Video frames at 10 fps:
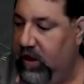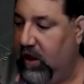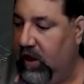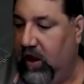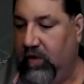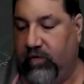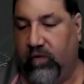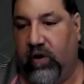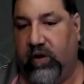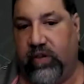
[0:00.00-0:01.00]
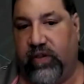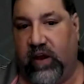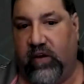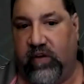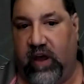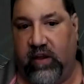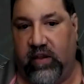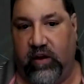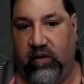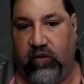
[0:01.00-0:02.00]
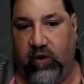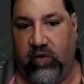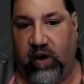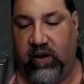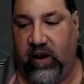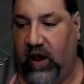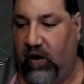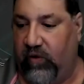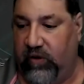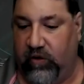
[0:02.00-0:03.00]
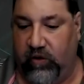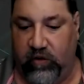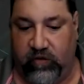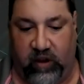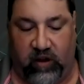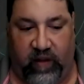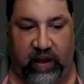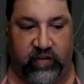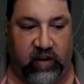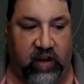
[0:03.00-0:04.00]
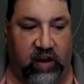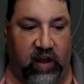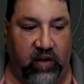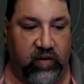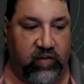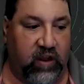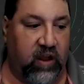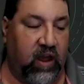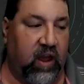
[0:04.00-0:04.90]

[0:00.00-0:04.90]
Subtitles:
One of the things that they're doing right now when you're using classic technology,